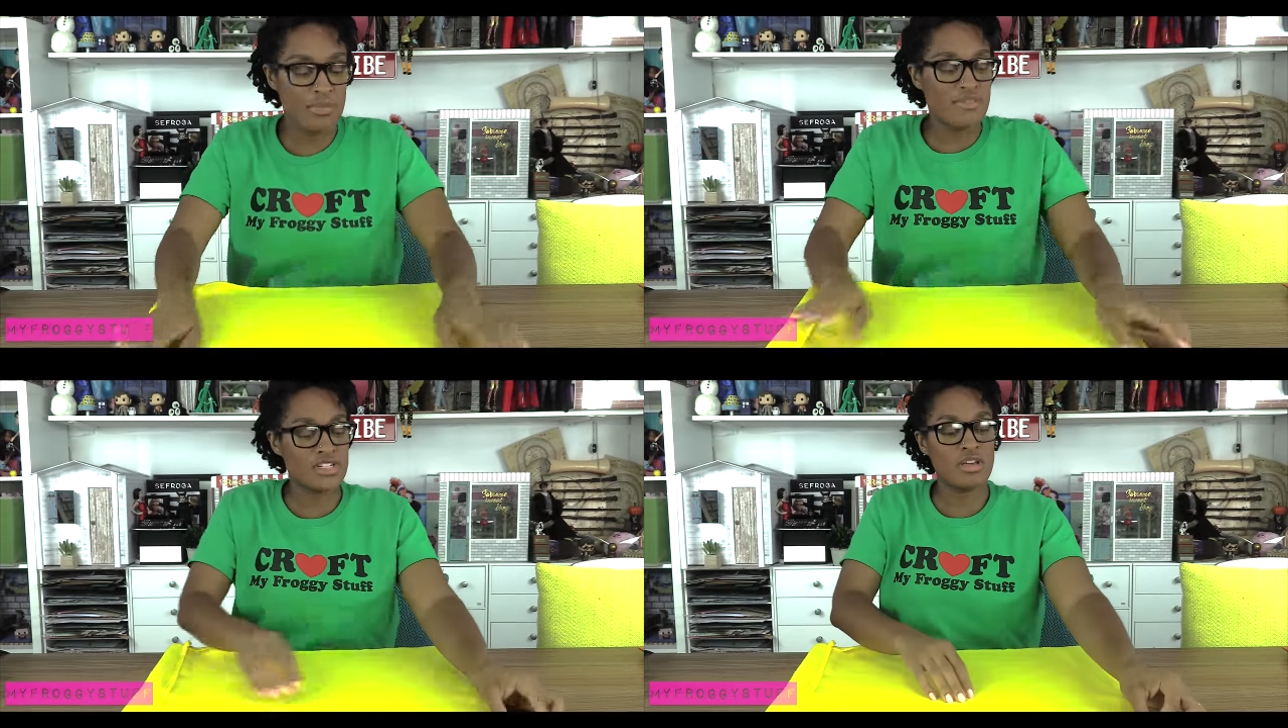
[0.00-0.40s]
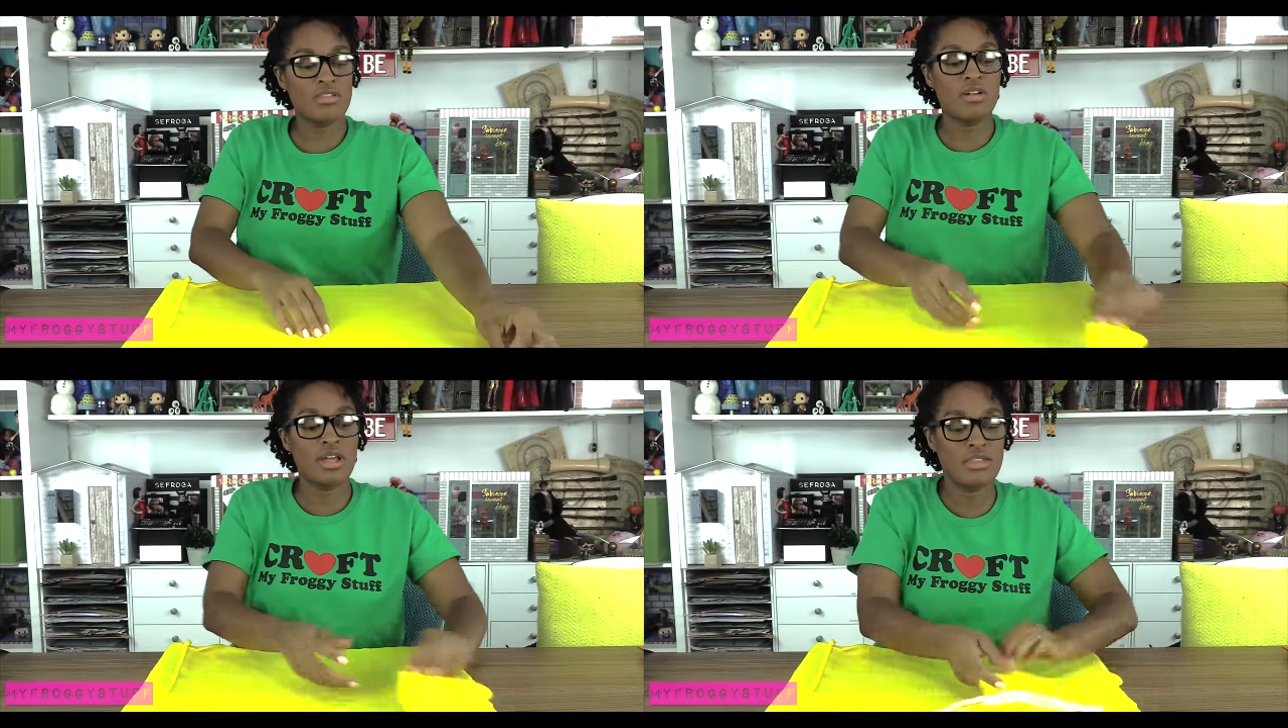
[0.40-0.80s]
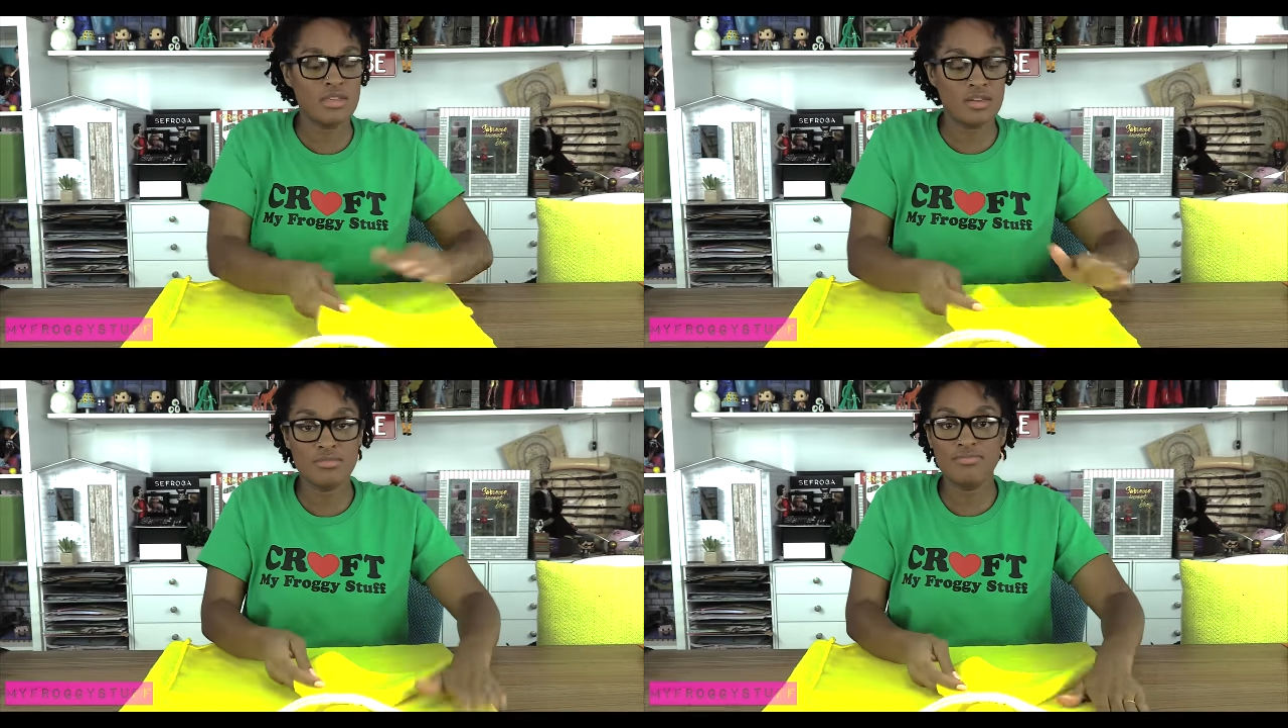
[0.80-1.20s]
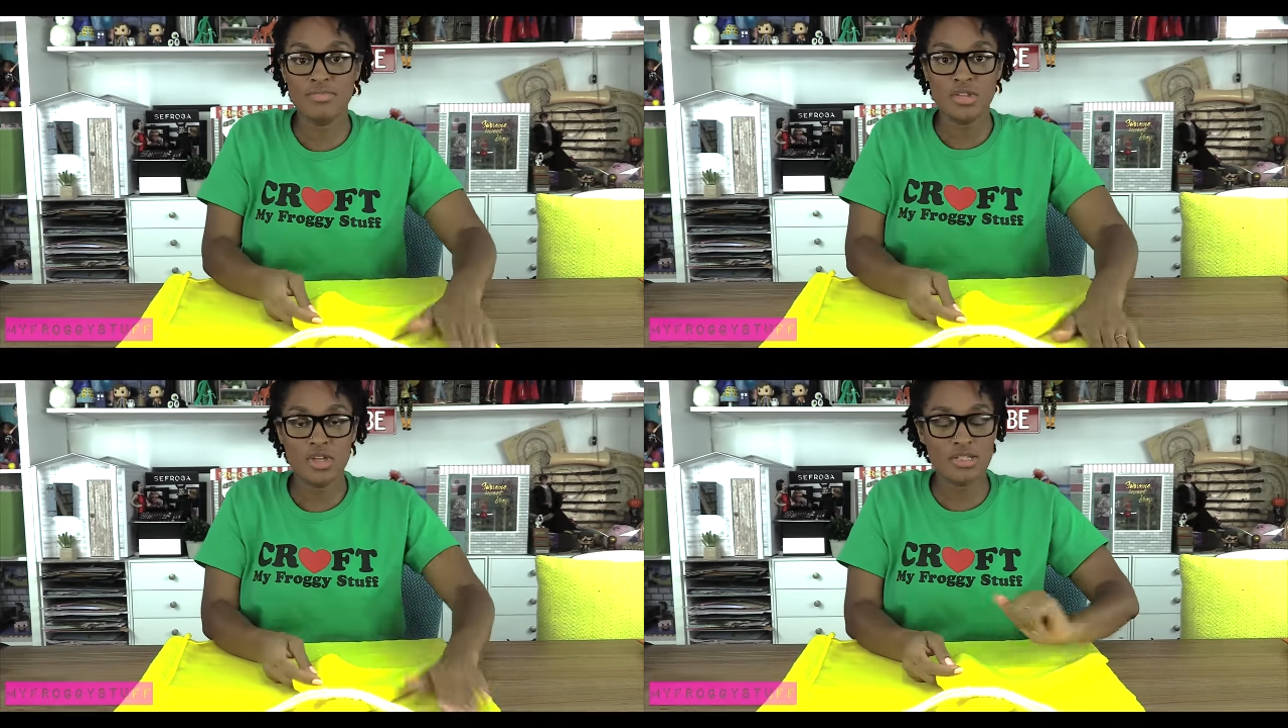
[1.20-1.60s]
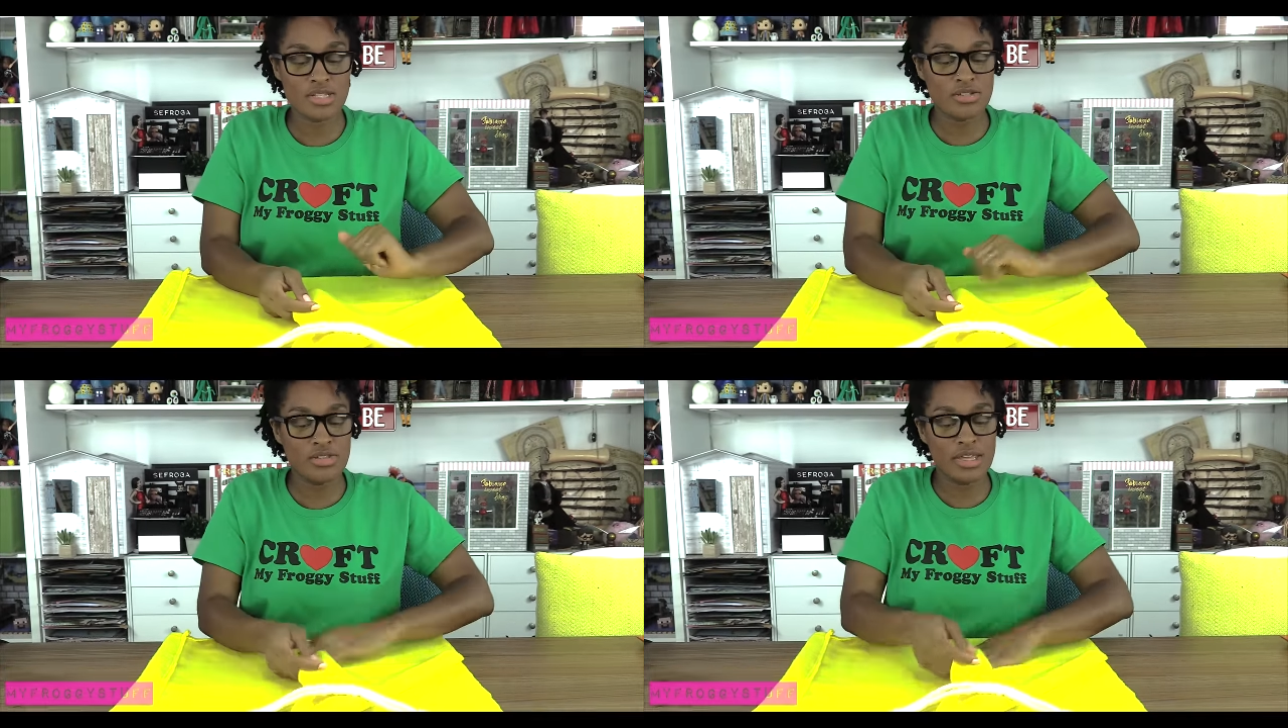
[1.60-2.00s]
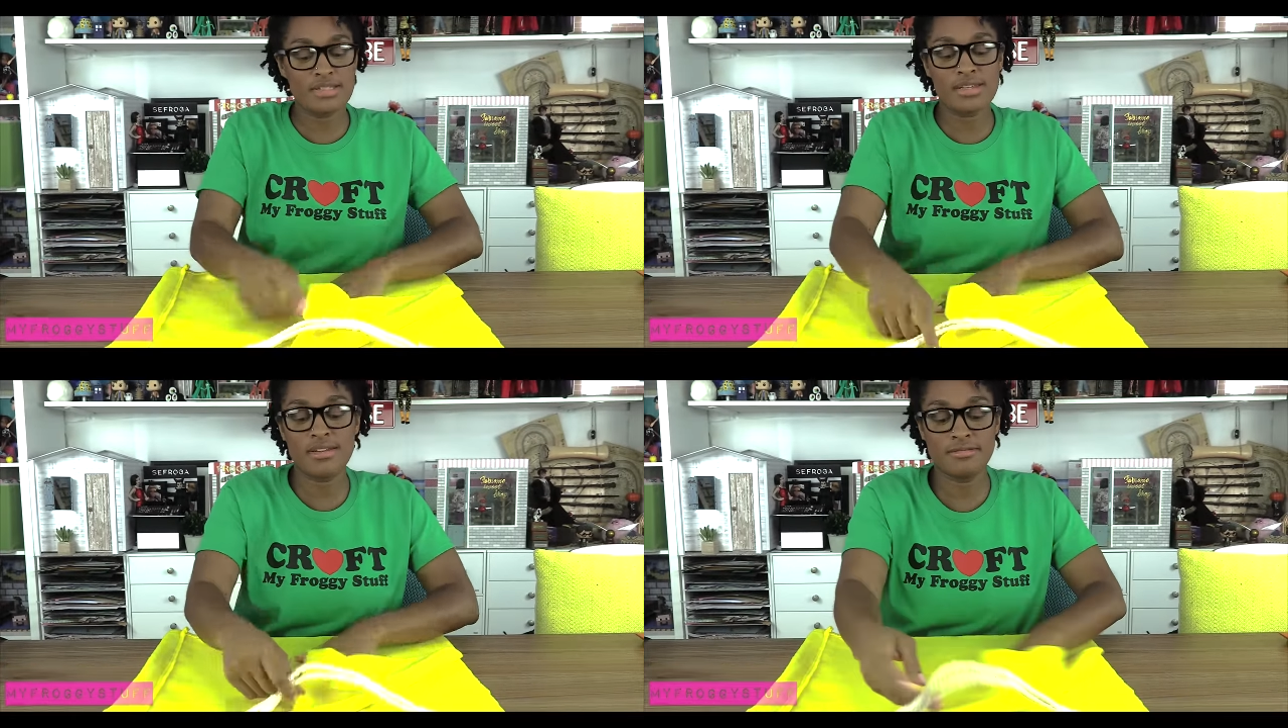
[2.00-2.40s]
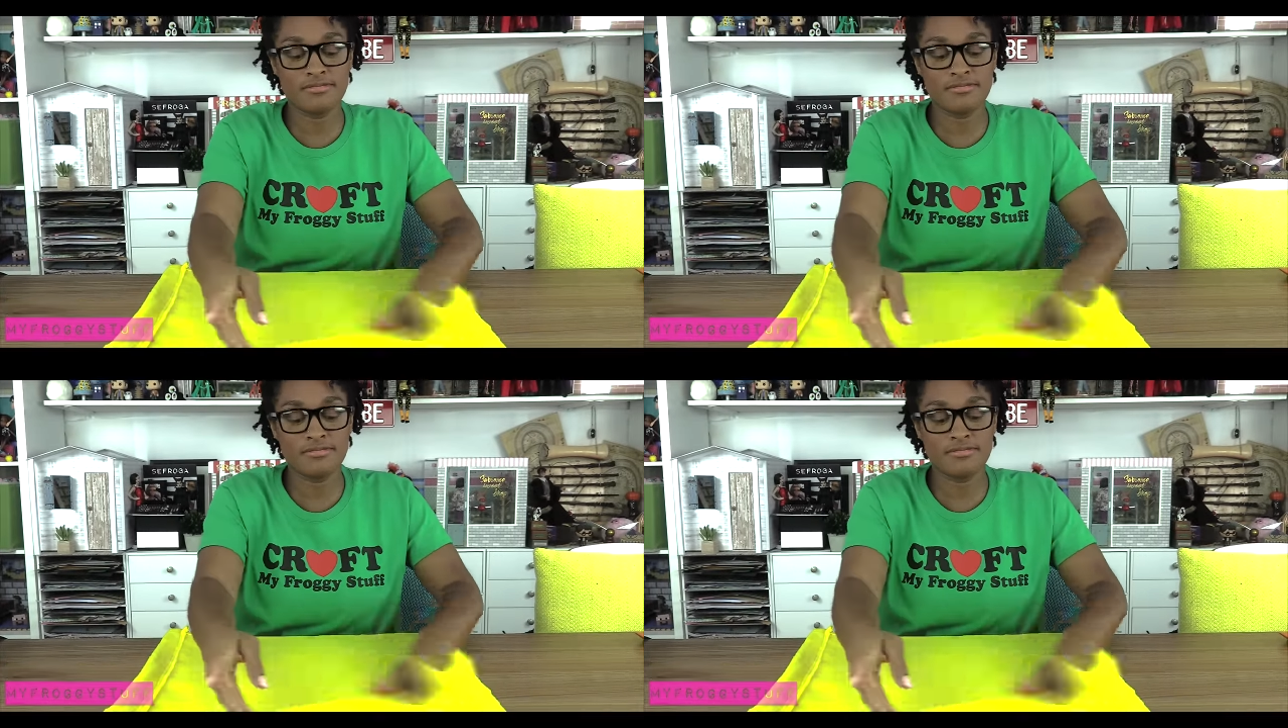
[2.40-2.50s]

of each other and the good side's on the inside.